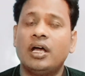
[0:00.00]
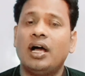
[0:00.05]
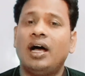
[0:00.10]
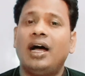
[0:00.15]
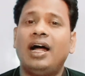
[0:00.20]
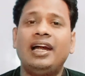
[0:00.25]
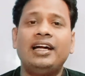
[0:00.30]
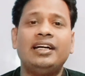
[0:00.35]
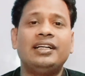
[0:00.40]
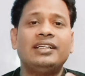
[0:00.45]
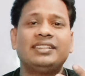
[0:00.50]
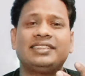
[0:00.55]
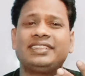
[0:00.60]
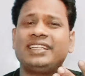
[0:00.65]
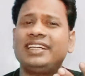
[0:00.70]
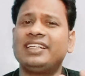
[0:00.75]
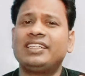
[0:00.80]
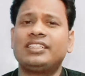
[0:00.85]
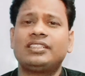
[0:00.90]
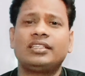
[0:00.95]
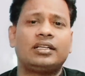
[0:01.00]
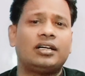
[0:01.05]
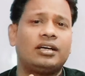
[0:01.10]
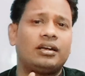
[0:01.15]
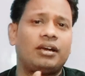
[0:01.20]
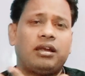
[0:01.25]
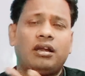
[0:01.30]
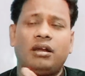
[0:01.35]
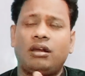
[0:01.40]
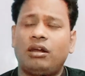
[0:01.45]
and take
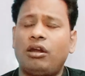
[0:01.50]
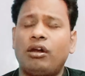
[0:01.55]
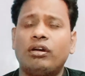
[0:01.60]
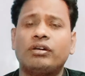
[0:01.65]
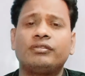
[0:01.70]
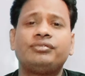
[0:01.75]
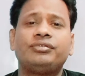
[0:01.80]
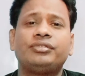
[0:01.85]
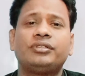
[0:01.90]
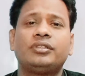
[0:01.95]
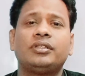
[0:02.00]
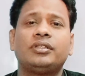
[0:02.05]
a lot of